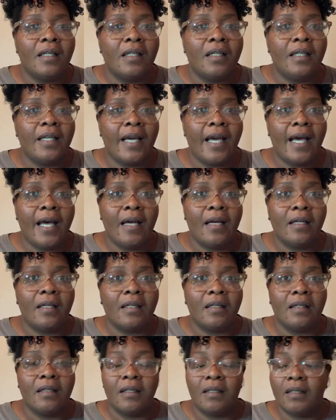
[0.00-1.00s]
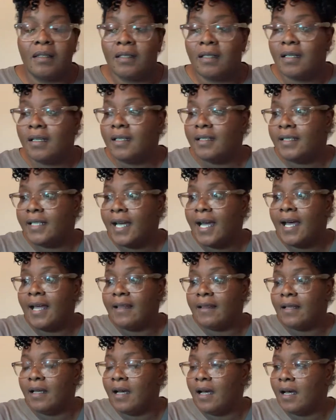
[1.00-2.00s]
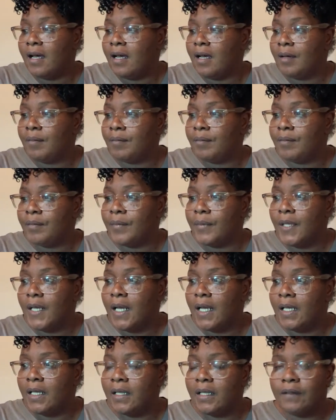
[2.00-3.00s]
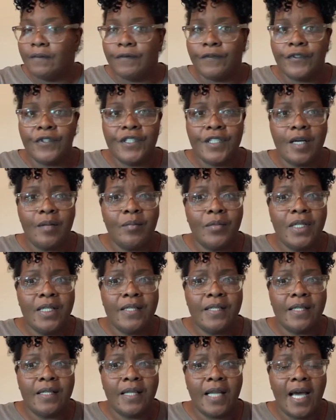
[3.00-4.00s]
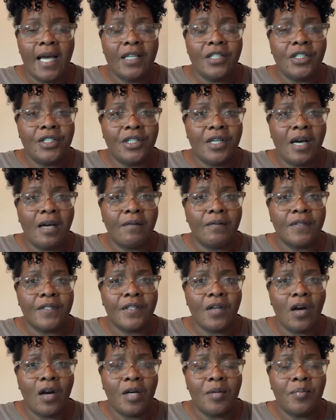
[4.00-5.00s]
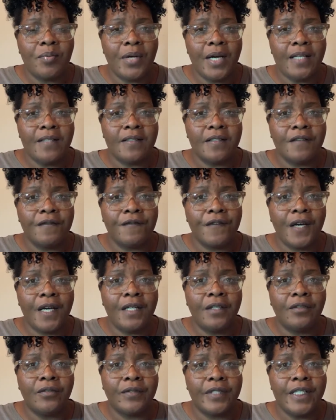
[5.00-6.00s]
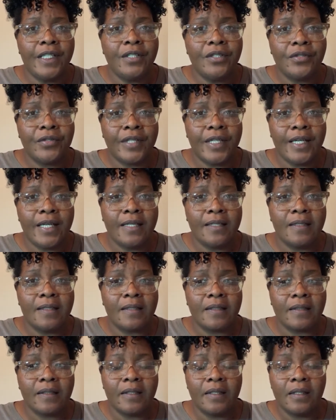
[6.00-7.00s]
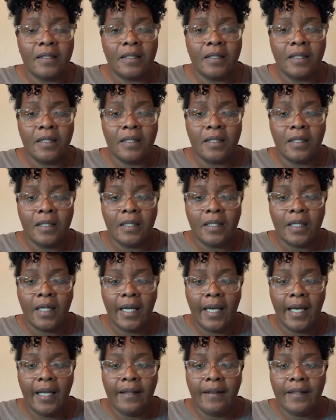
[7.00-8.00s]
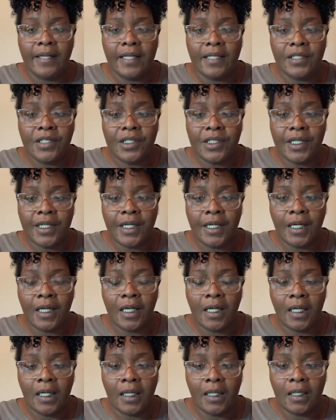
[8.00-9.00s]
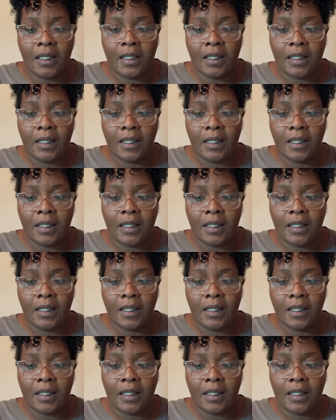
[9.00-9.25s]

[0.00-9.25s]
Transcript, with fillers: Yeah. Yeah. Um, for some reason, last year I was hard pressed to find green trees. And this year,